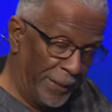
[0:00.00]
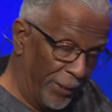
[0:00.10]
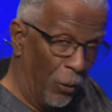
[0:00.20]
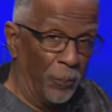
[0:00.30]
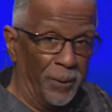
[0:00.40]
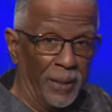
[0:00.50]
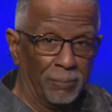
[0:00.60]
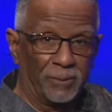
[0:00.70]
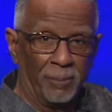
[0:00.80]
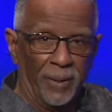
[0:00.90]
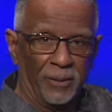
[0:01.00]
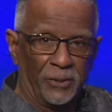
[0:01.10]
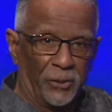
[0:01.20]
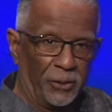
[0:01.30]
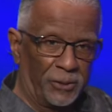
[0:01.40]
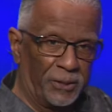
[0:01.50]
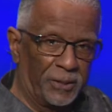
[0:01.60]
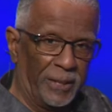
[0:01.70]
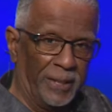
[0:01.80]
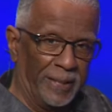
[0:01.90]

it opened up some other churches and